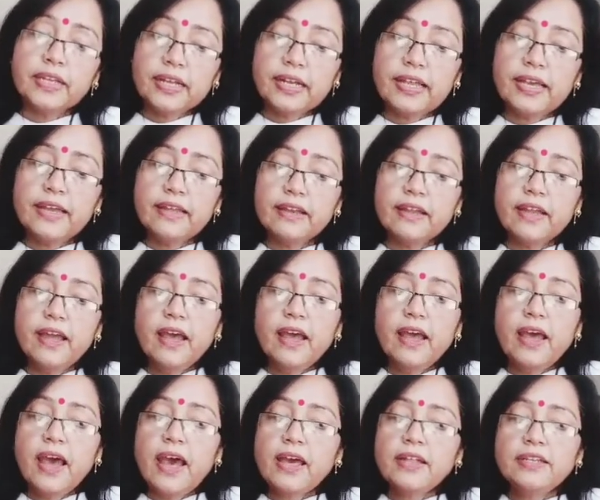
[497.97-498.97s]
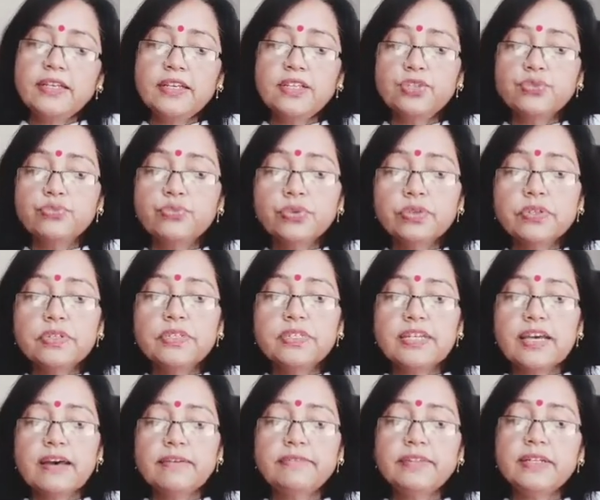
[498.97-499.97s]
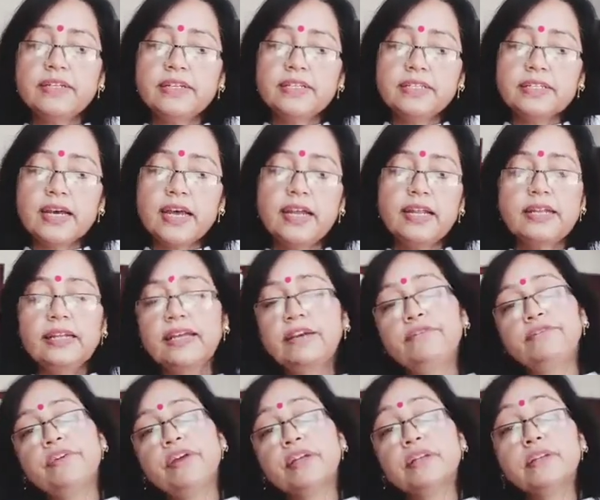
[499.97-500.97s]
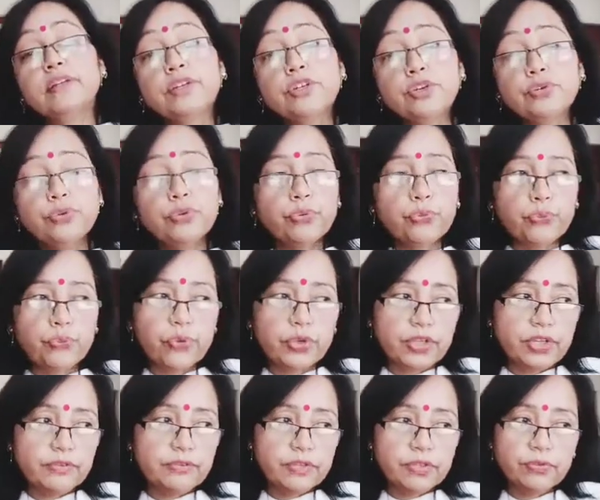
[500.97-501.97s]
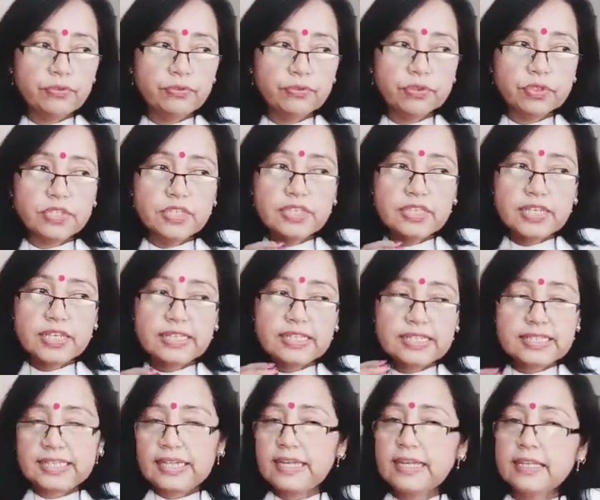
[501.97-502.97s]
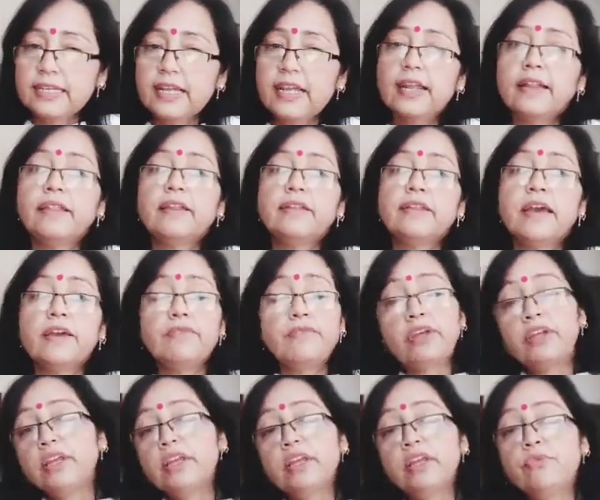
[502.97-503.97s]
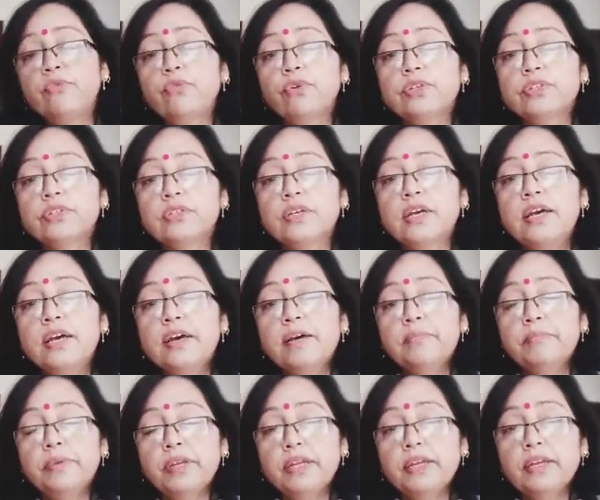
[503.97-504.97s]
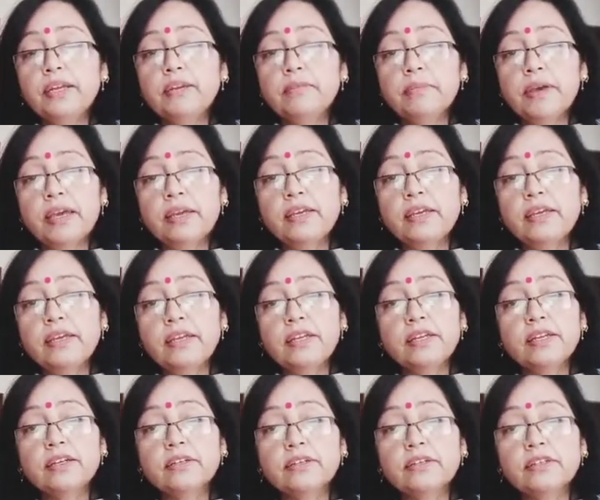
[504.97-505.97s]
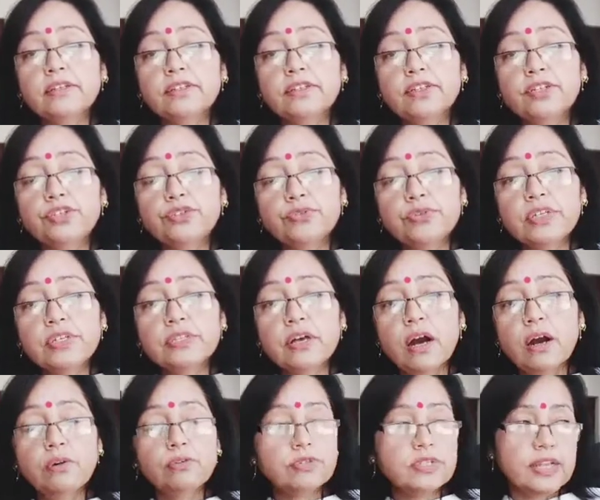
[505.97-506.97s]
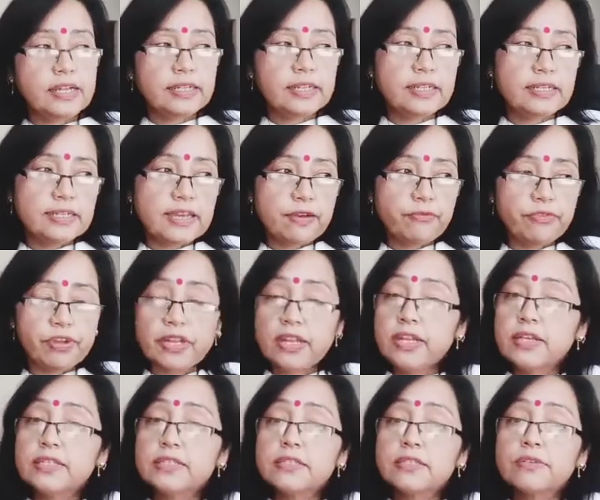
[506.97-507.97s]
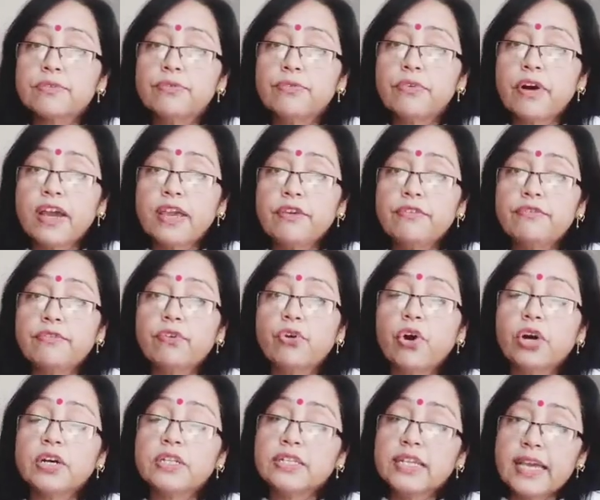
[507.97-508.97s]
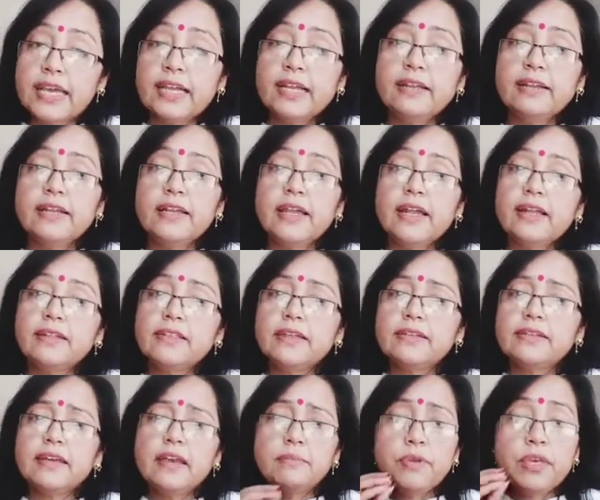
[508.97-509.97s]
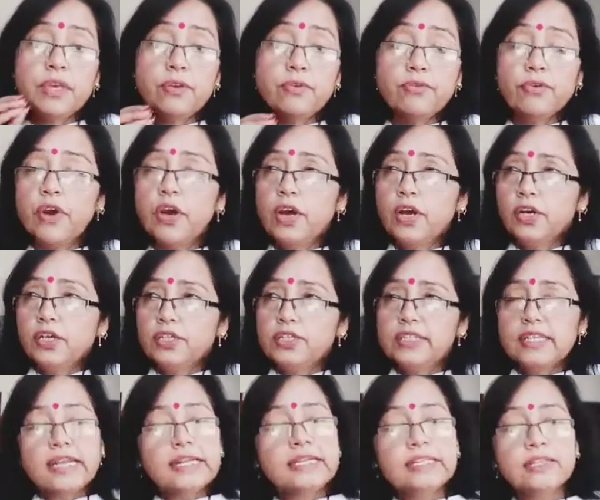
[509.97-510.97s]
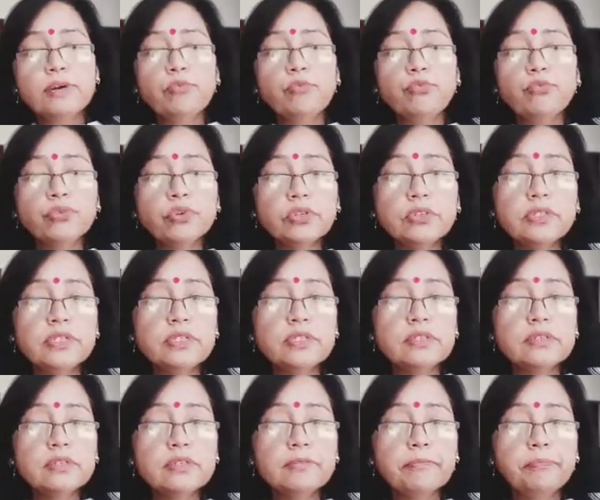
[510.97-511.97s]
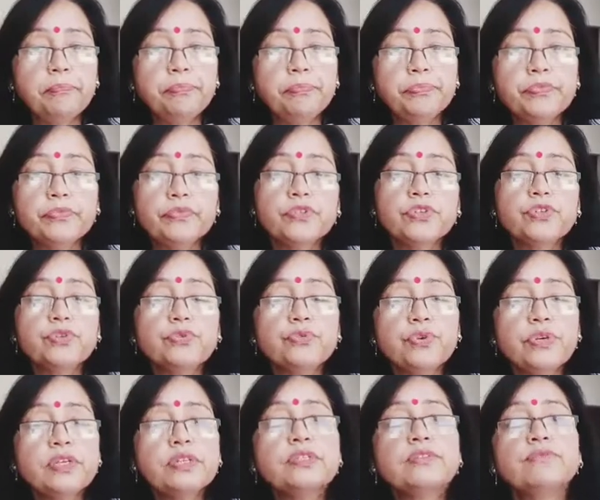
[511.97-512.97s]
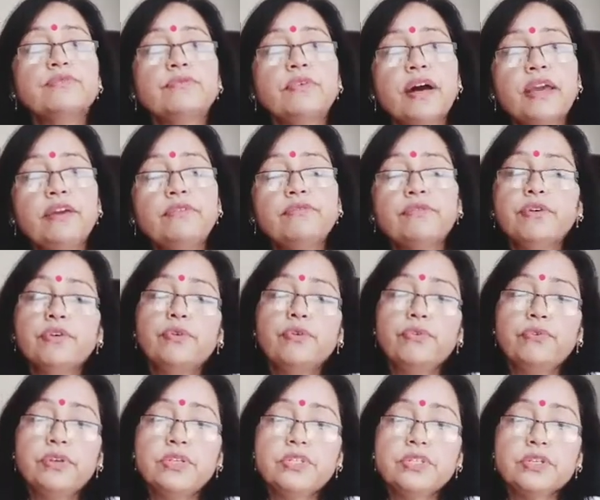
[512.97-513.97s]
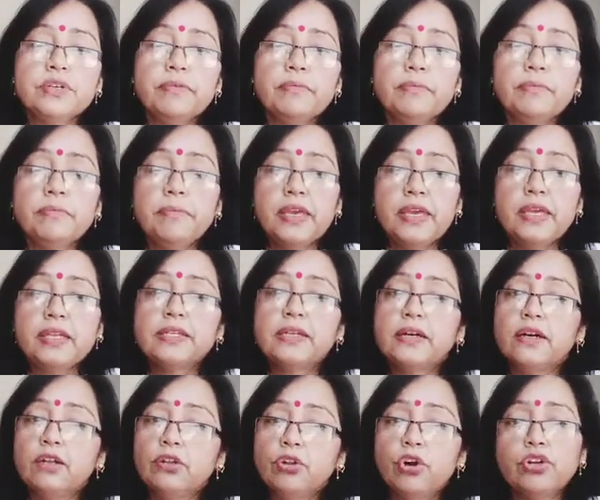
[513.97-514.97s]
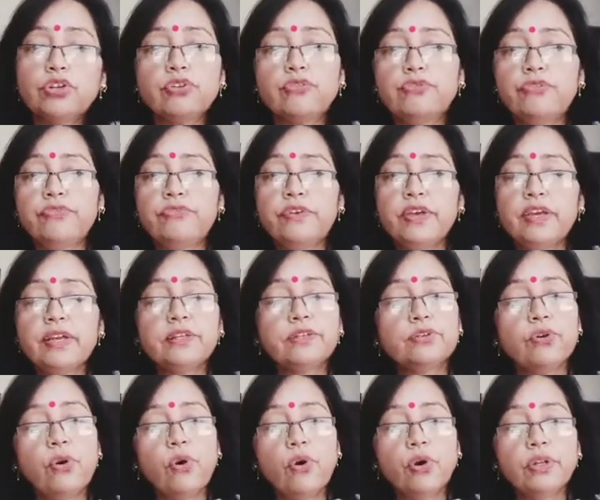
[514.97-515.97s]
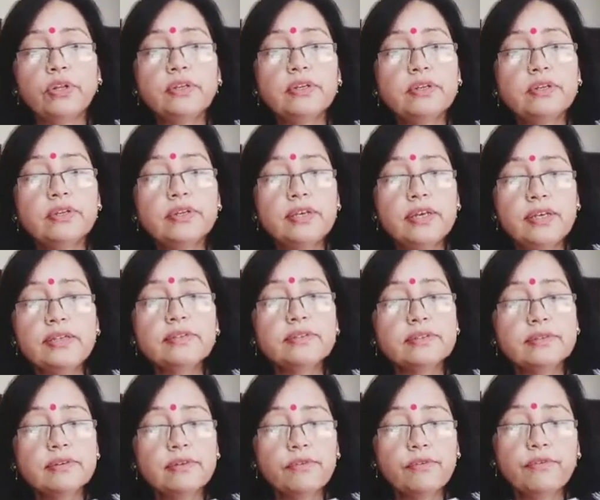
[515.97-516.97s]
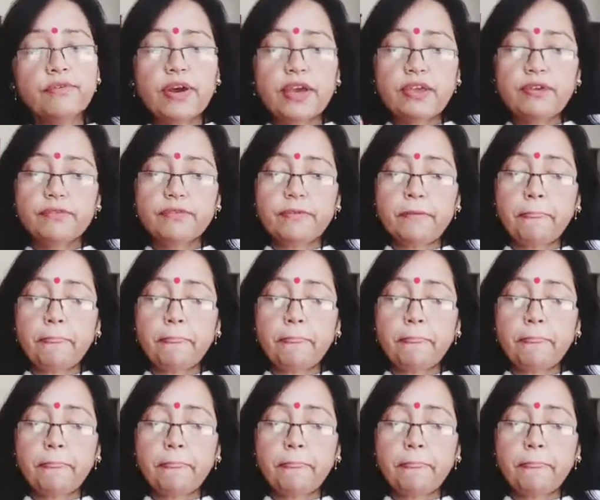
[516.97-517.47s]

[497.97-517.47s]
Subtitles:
Clear? And his words have the desired effect. You know, whatever the words he had said at the time when he was bringing Maggie to his house, at the time when his wife got angry, at the time he said some words to his wife which made a lot of effect on his wife.